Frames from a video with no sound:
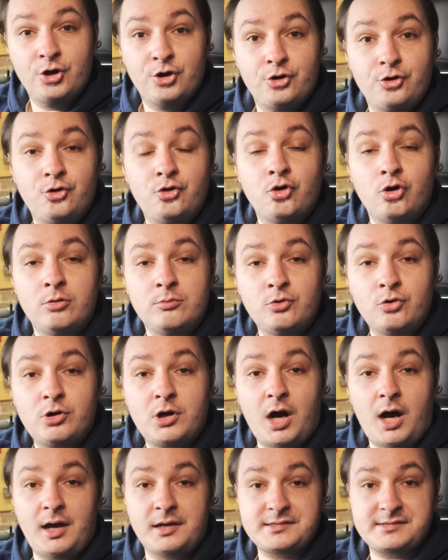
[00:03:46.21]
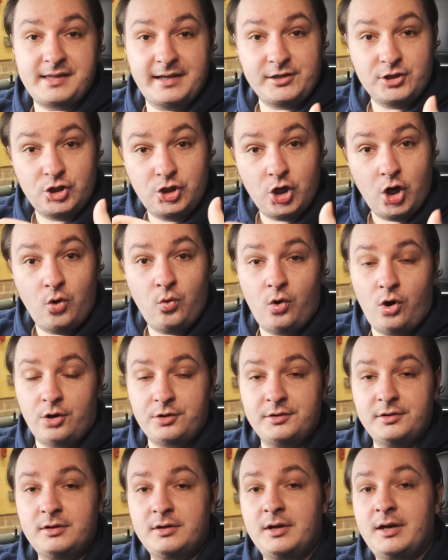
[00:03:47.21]
Normal cars then go
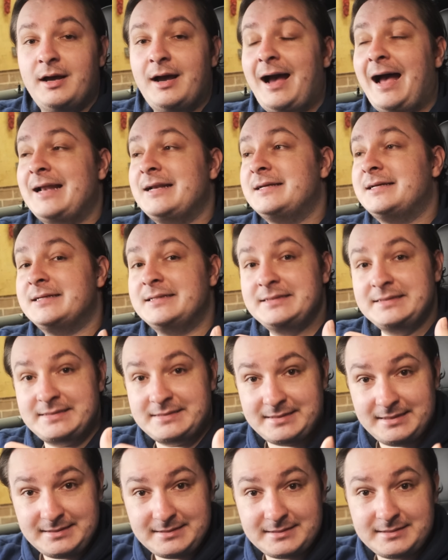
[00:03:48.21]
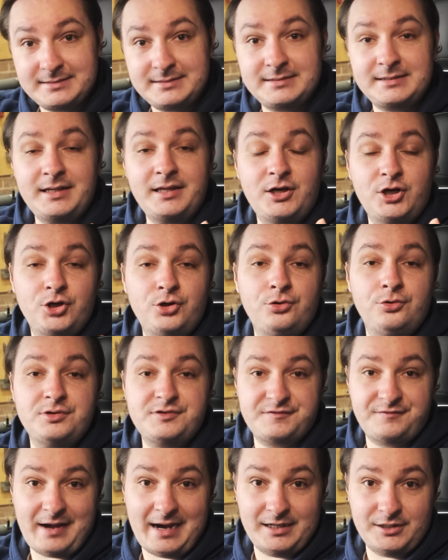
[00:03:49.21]
on and consistently lose
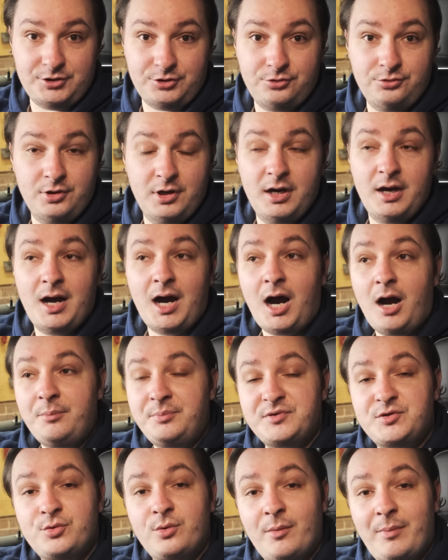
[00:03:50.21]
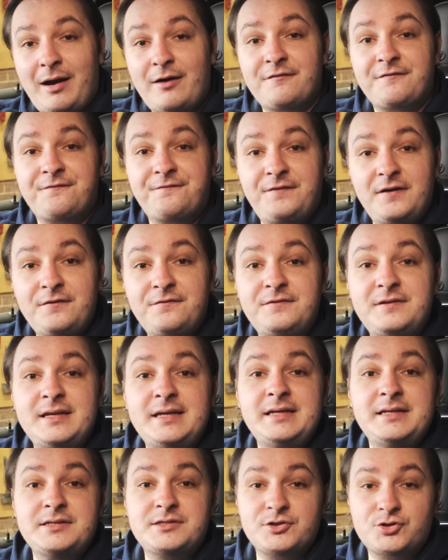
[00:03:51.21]
value up to about
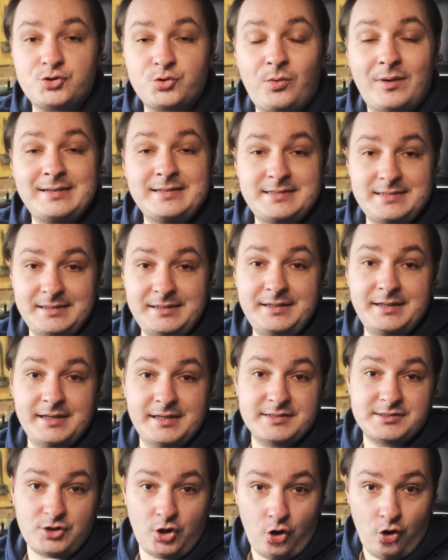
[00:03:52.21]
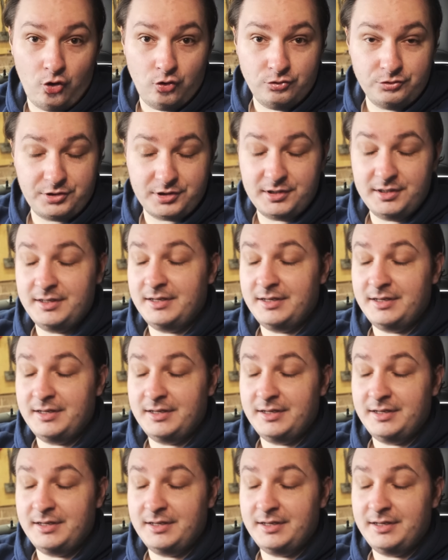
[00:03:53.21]
15 to 20 years old,